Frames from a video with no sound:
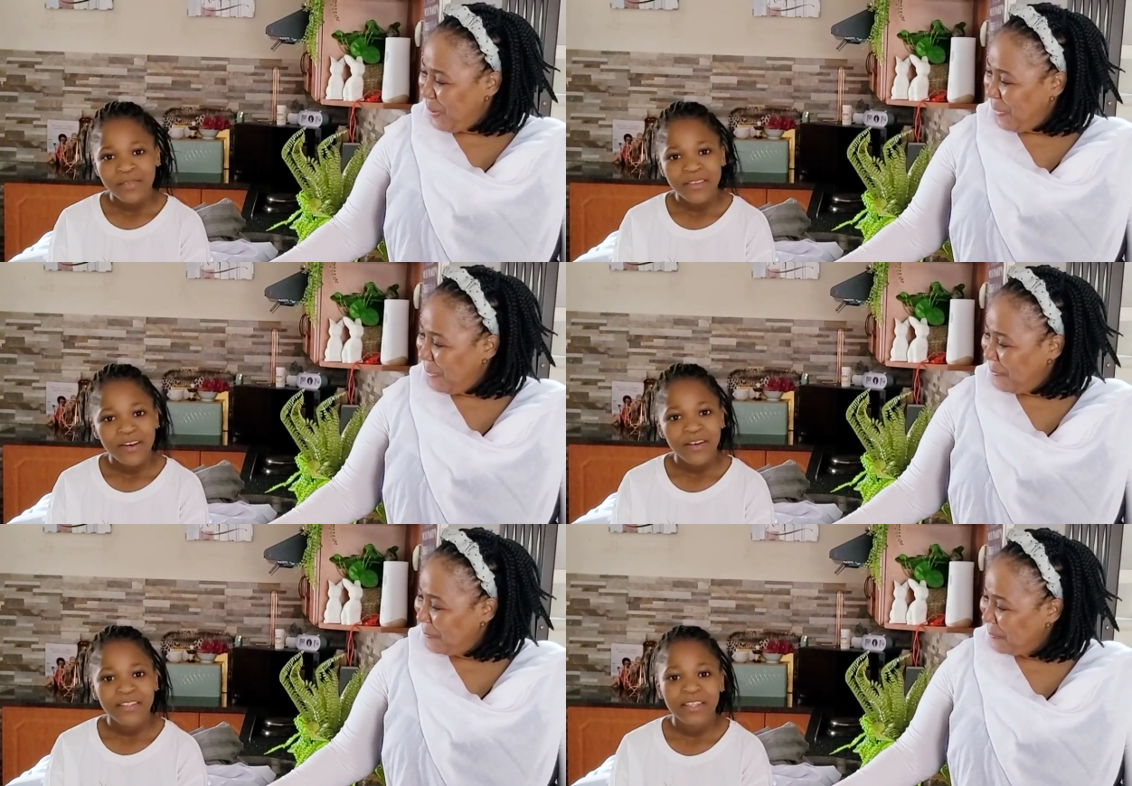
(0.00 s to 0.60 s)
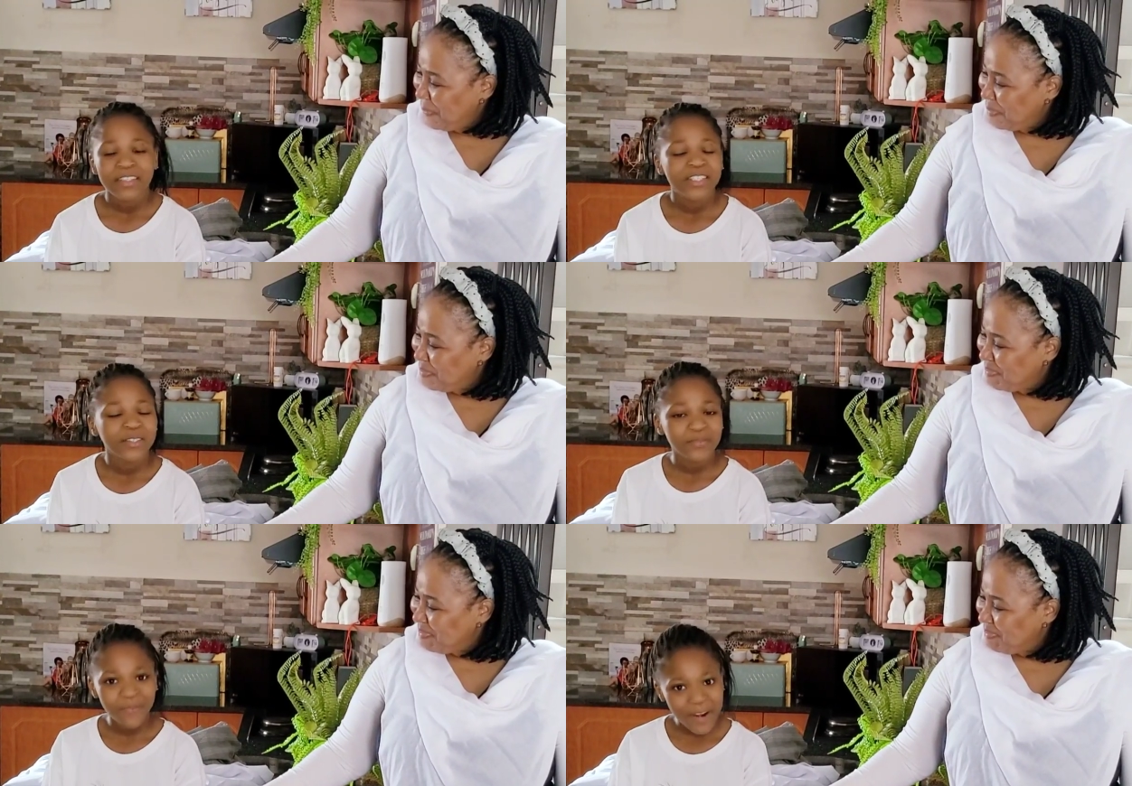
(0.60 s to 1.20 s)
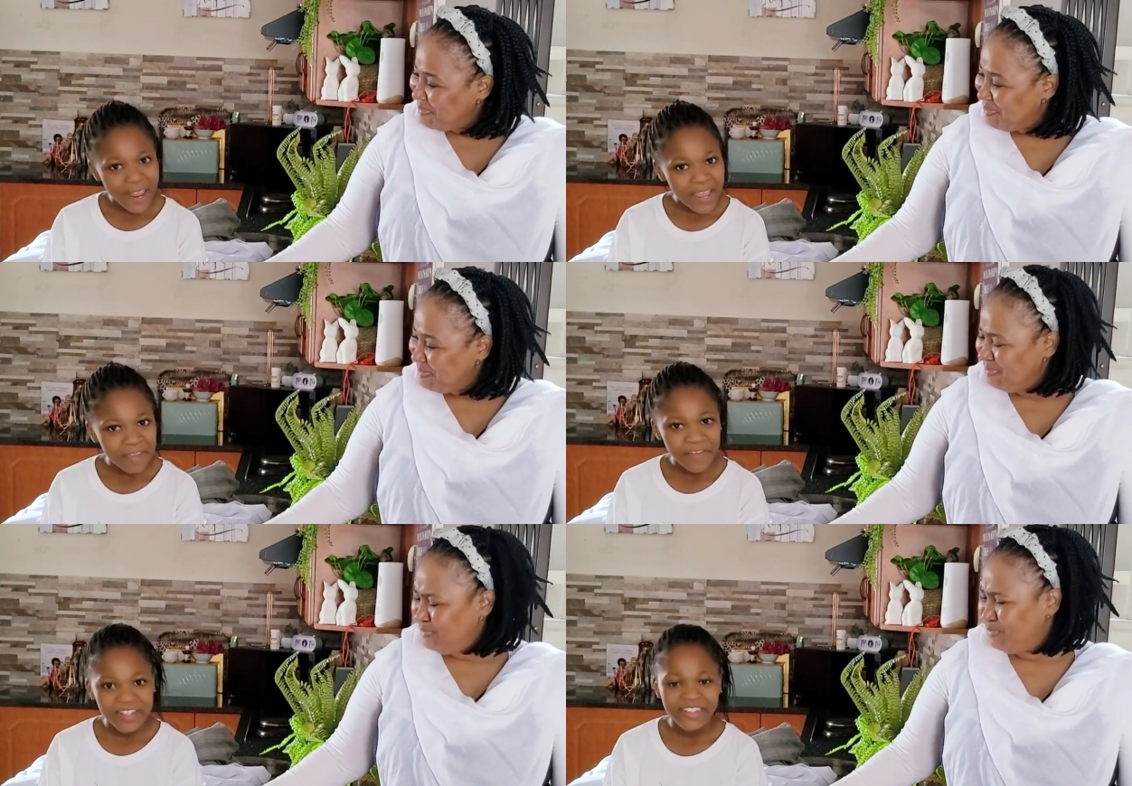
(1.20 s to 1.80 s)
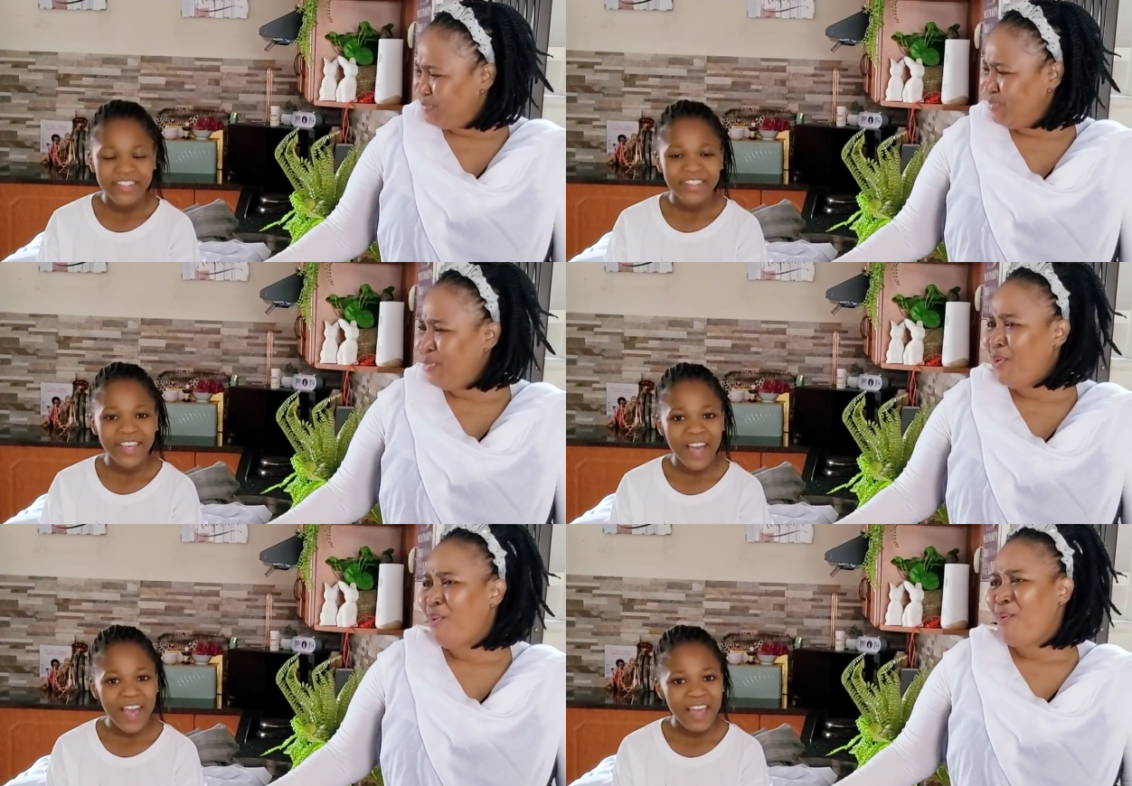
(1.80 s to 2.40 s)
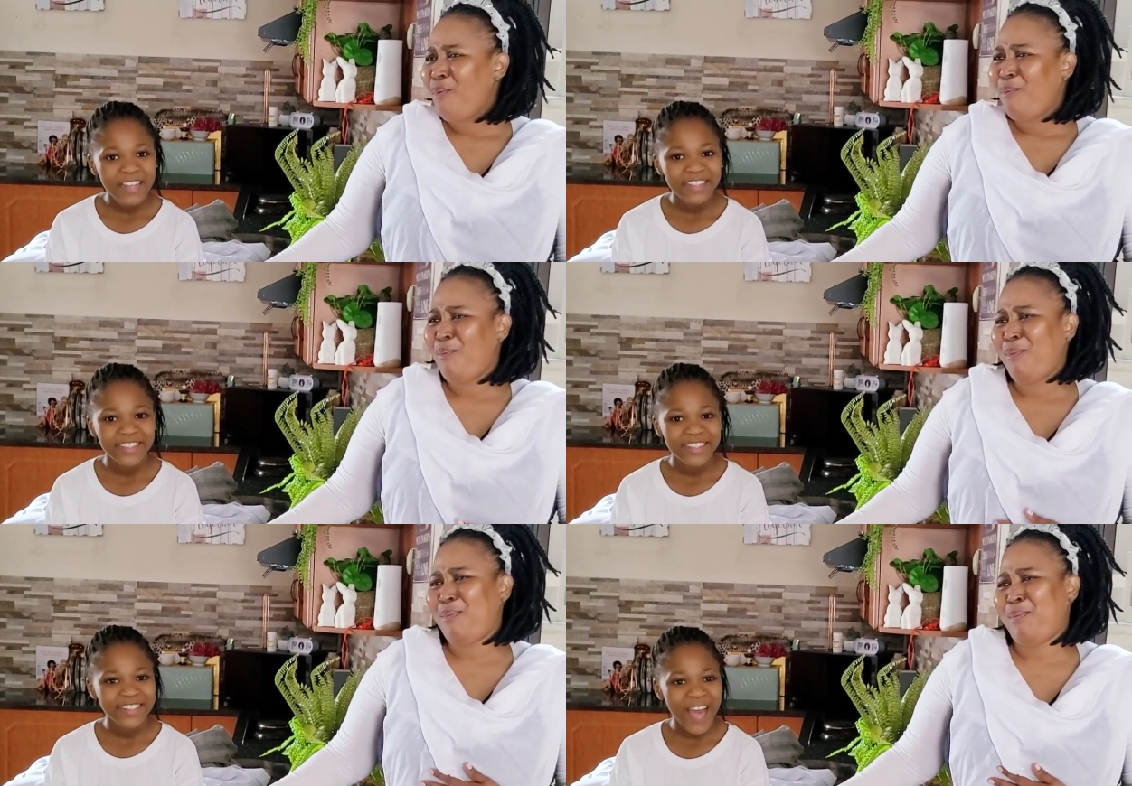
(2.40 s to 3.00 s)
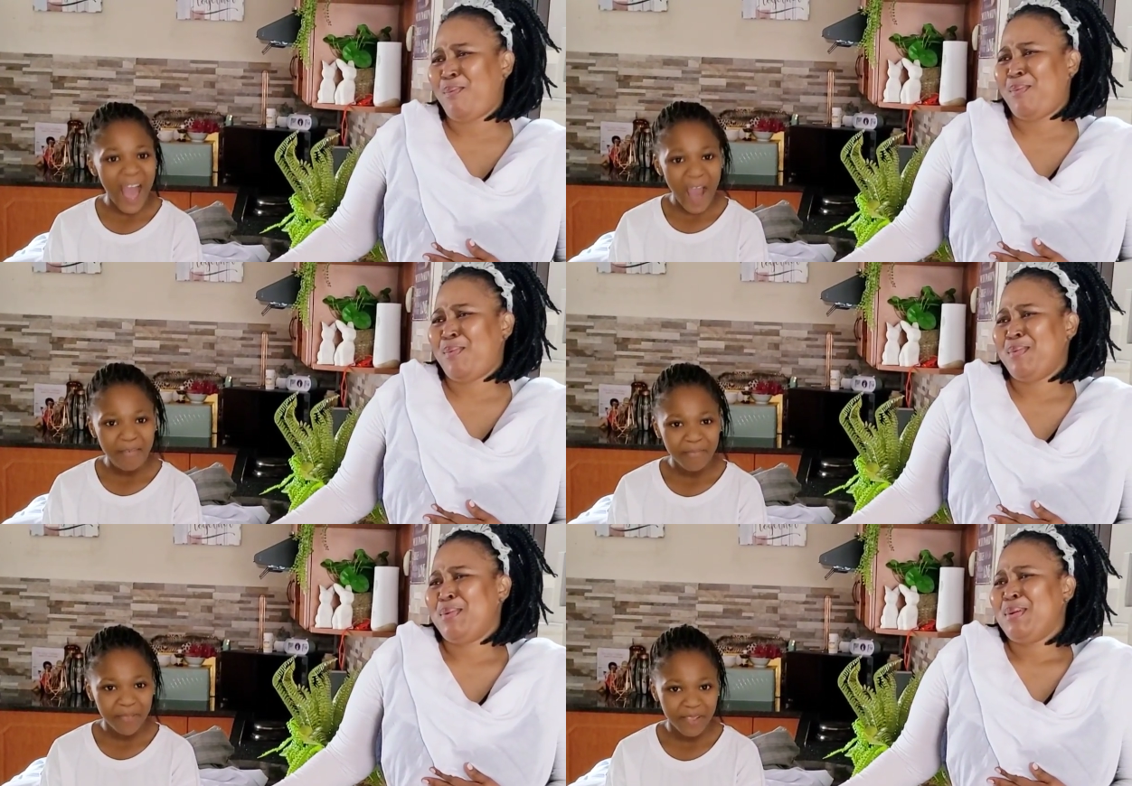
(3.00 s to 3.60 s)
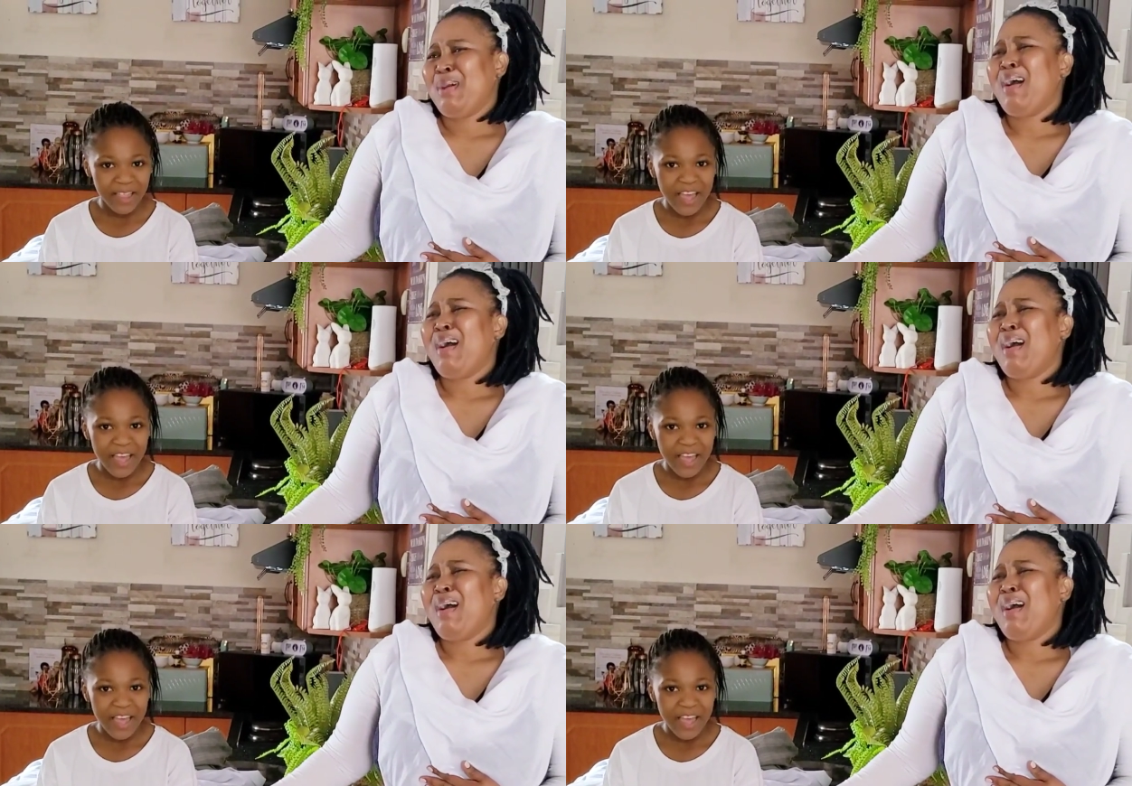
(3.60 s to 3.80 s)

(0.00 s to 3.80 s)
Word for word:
Speaker 1: because she's brave and she's kind, she's humble.